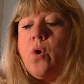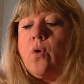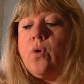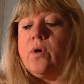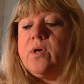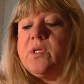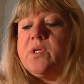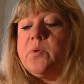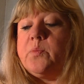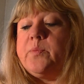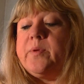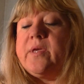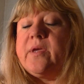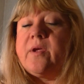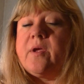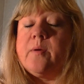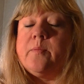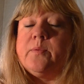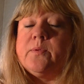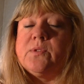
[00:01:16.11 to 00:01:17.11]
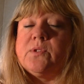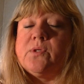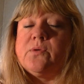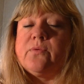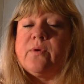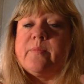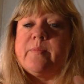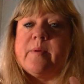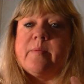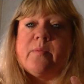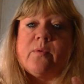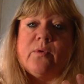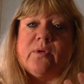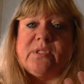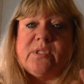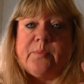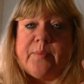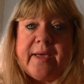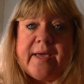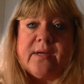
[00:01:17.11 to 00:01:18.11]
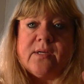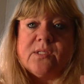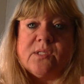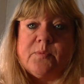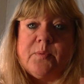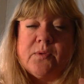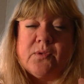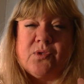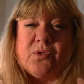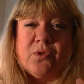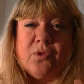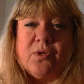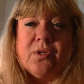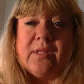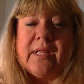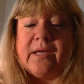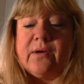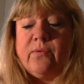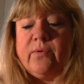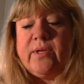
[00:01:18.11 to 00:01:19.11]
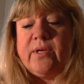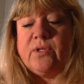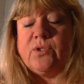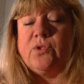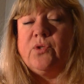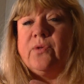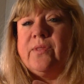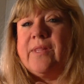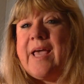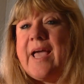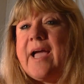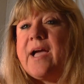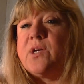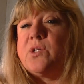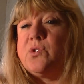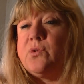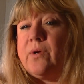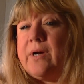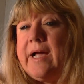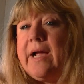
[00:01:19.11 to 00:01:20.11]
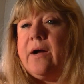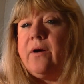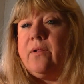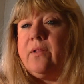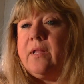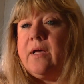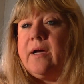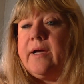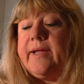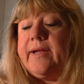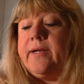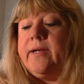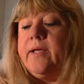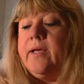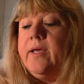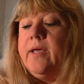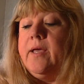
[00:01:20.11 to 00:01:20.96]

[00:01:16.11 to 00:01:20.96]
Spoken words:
or you'll be able to remember what your pattern is supposed to look like when you're doing the actual outline.